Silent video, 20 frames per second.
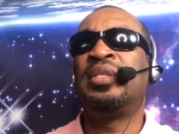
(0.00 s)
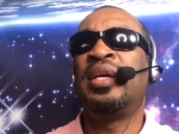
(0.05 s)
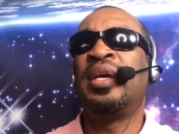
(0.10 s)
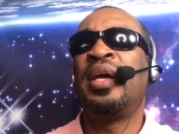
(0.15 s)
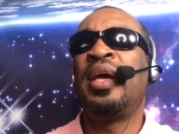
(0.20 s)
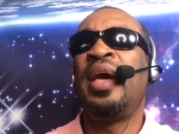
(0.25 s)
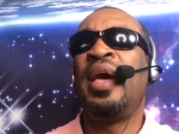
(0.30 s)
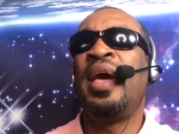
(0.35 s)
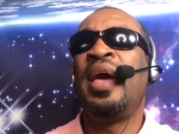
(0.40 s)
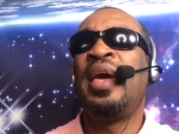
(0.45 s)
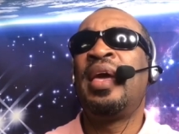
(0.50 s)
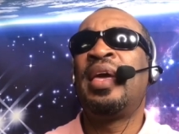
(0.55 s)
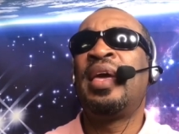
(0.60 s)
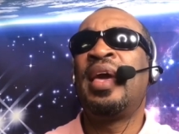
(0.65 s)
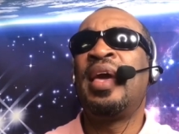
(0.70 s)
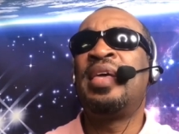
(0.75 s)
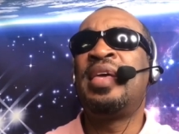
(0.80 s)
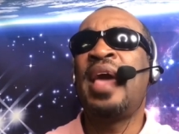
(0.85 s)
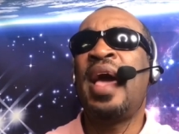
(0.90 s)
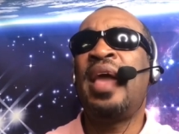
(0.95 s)
wondered about
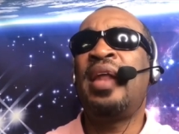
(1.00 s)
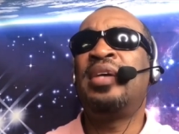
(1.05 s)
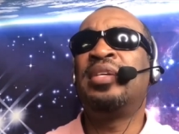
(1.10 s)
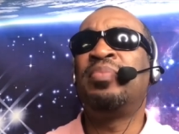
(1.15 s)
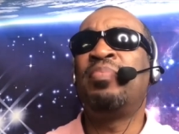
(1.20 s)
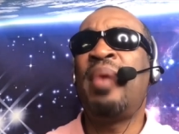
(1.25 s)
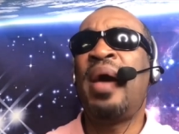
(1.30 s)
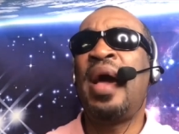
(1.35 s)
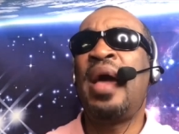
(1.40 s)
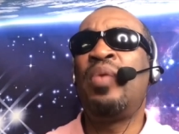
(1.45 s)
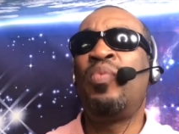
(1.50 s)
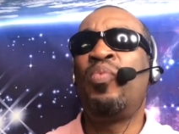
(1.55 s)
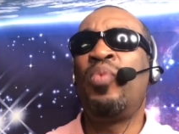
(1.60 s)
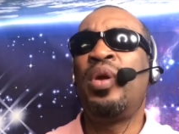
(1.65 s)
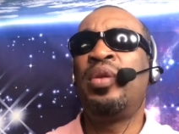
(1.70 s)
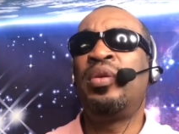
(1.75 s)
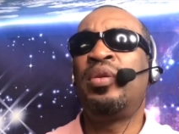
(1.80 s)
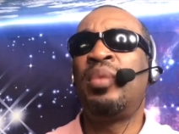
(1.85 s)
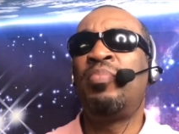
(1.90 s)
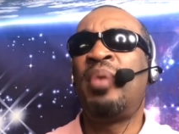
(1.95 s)
things that she probably
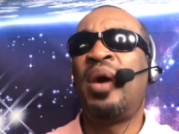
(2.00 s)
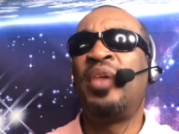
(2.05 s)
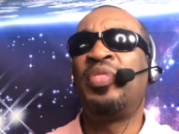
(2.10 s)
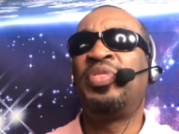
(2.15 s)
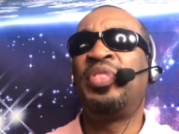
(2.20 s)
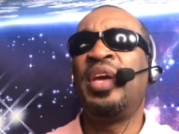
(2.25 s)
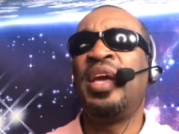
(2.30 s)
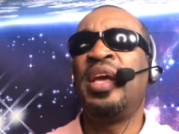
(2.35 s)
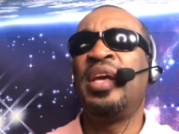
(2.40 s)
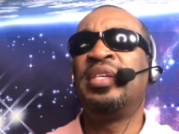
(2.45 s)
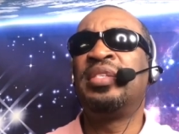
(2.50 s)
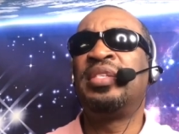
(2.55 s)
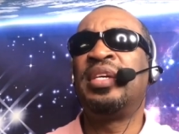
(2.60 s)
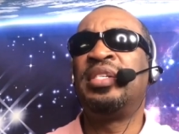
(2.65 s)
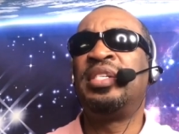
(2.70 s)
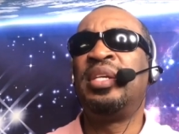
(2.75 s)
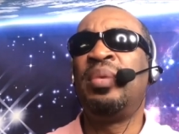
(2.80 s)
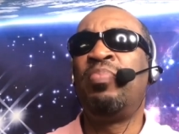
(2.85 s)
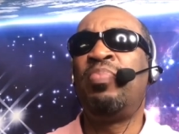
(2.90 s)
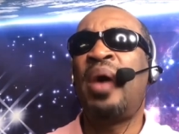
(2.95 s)
wouldn't have wondered